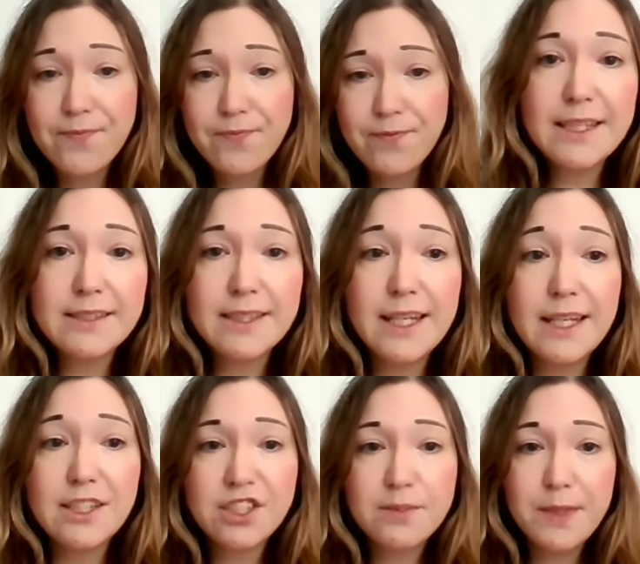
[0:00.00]
And as the
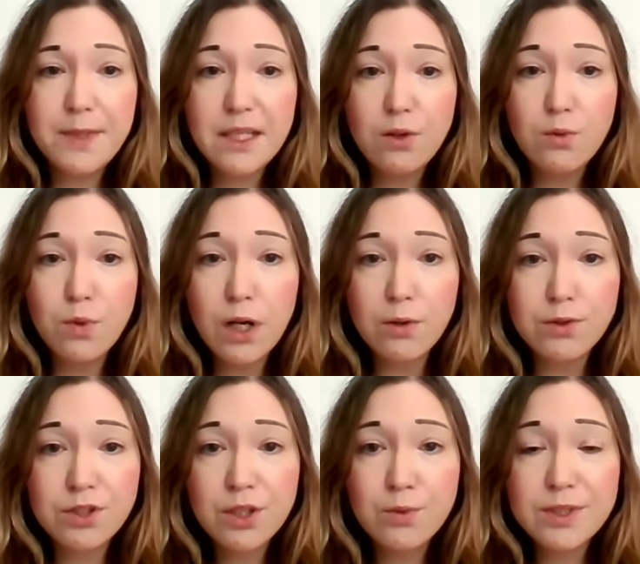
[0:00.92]
English-speaking
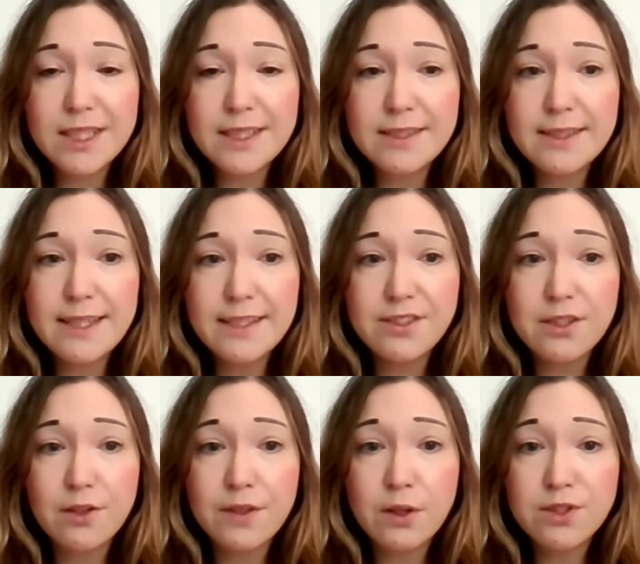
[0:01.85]
world was at the
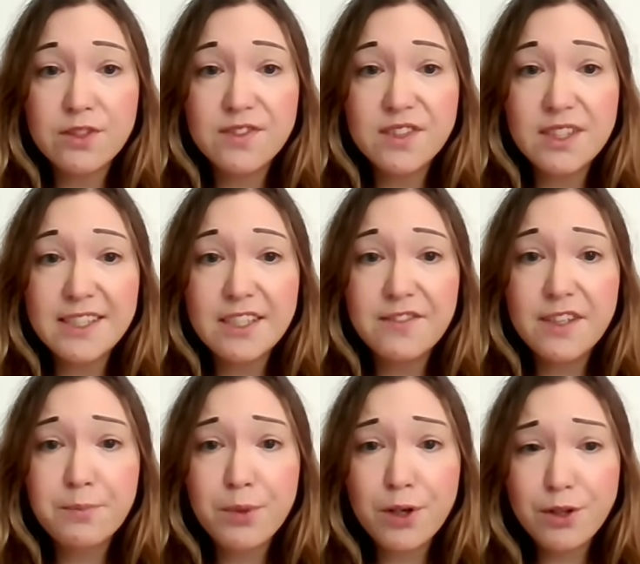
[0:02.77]
centre of a lot of
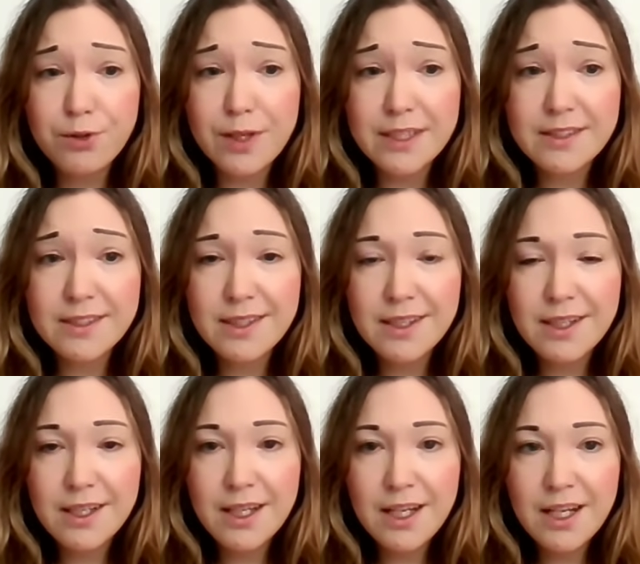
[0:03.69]
scientific progress,
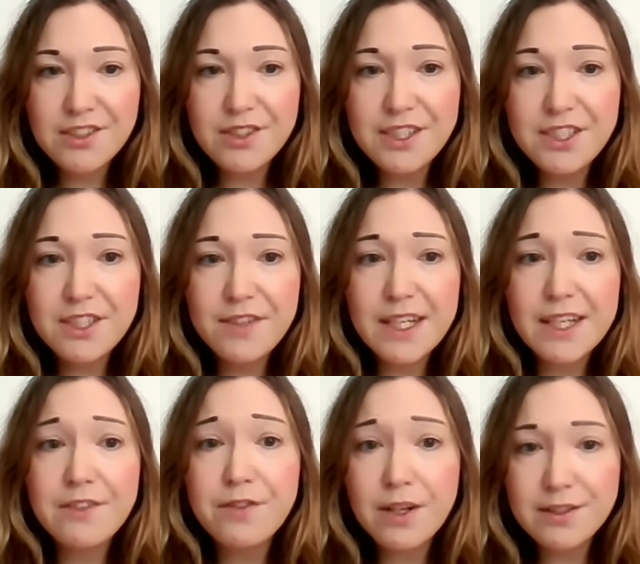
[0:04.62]
scientific
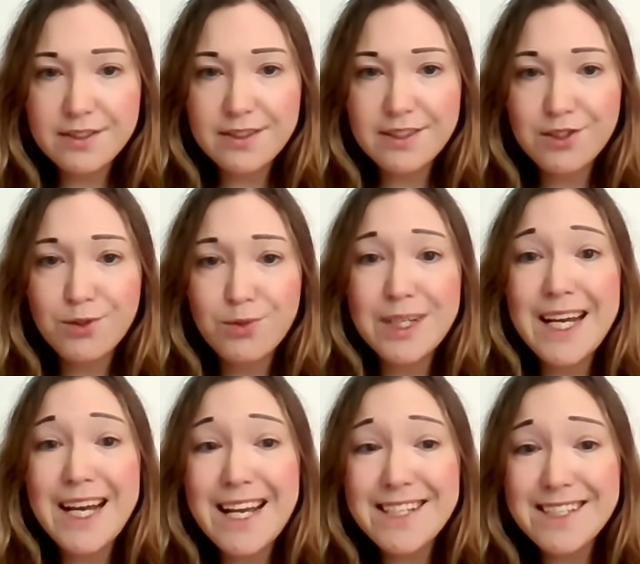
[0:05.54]
advances went
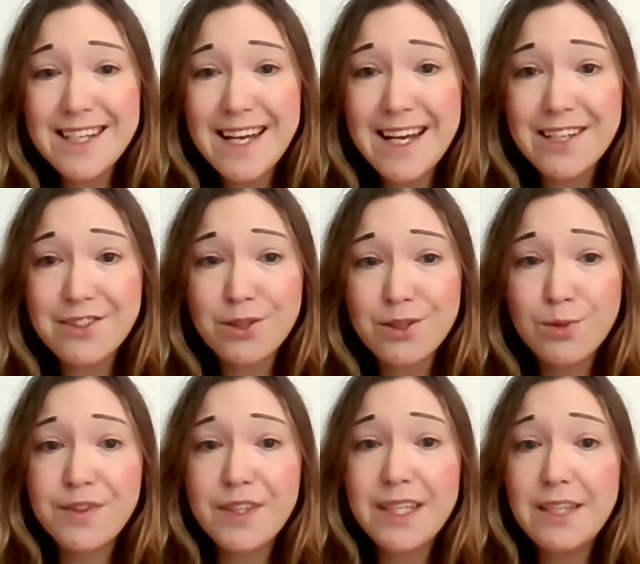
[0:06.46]
hand in hand
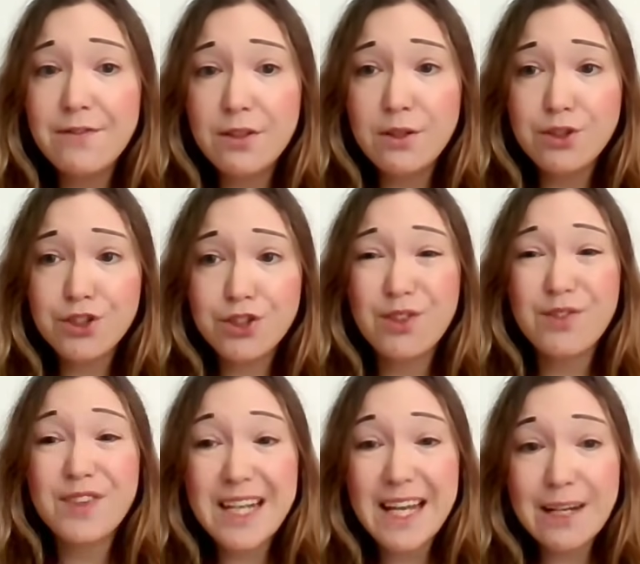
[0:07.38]
with the evolution
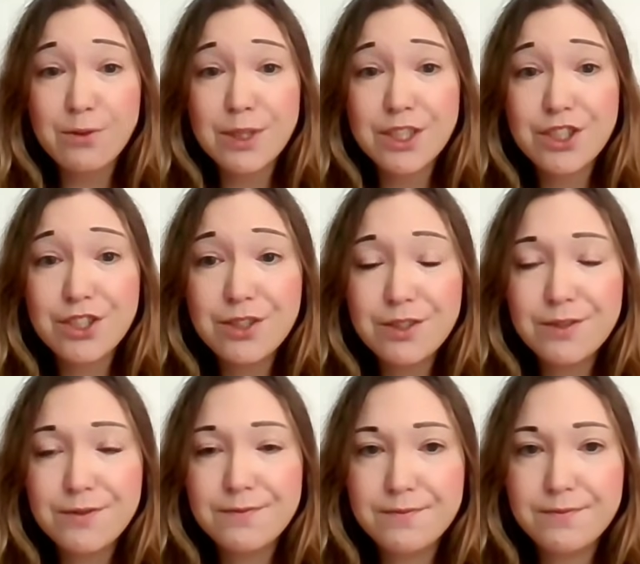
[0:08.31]
of the language.
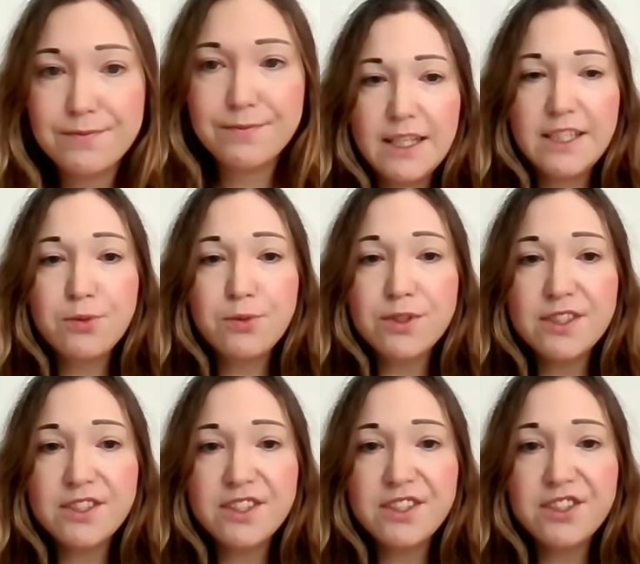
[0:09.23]
It
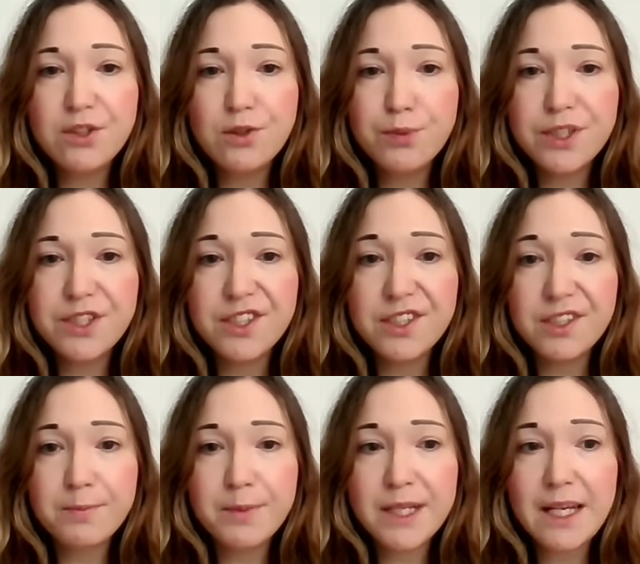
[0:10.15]
wasn't until
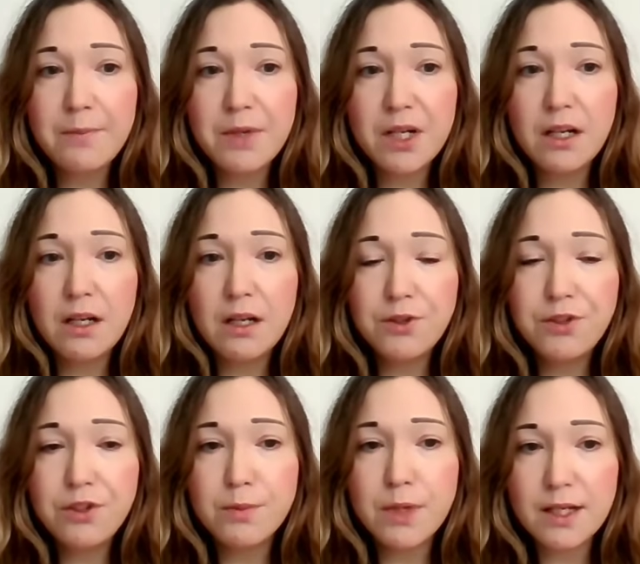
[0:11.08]
Britain became a
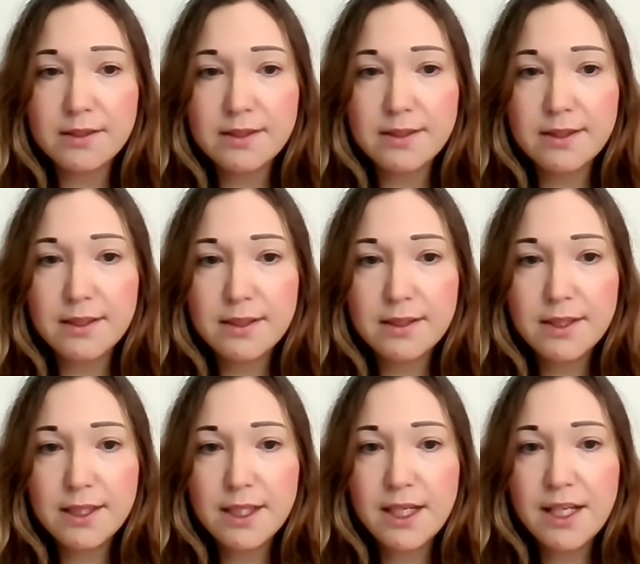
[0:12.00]
colonial master
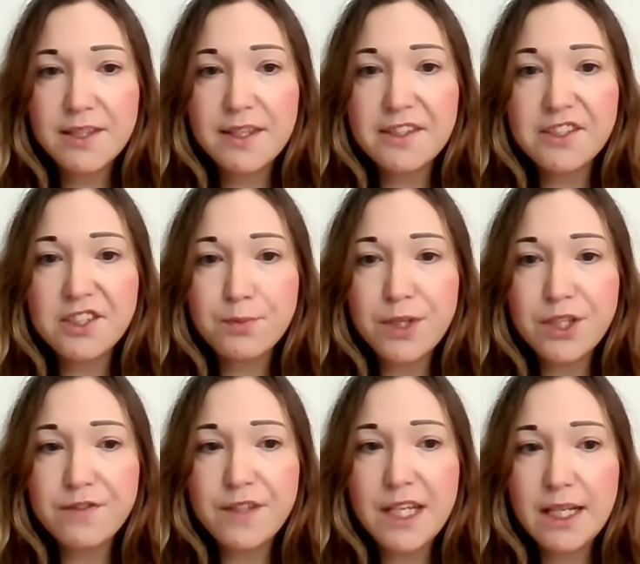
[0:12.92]
that the
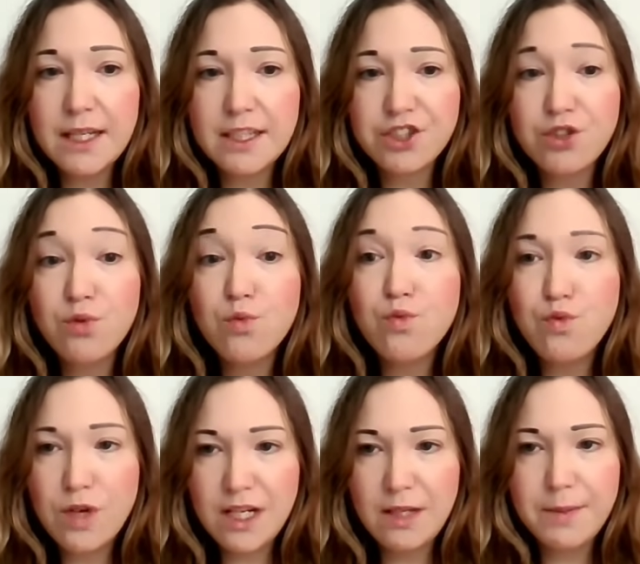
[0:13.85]
spread of English
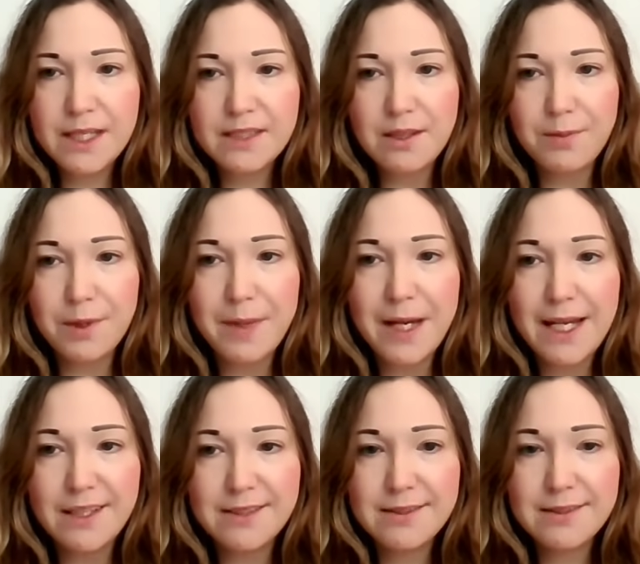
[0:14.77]
really picked up the
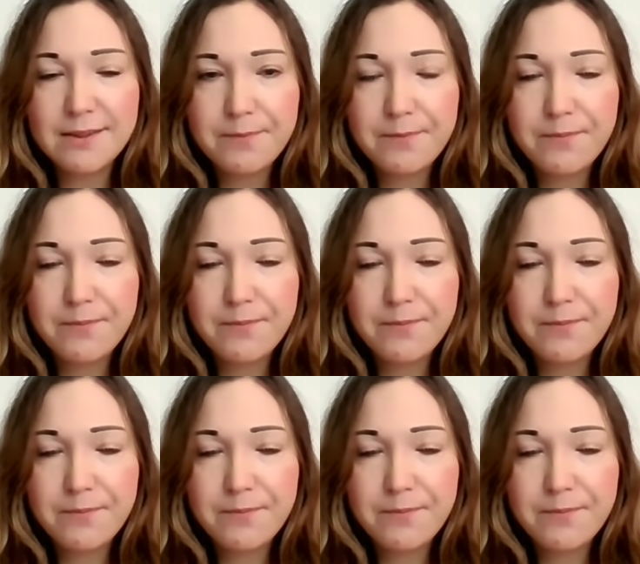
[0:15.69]
pace.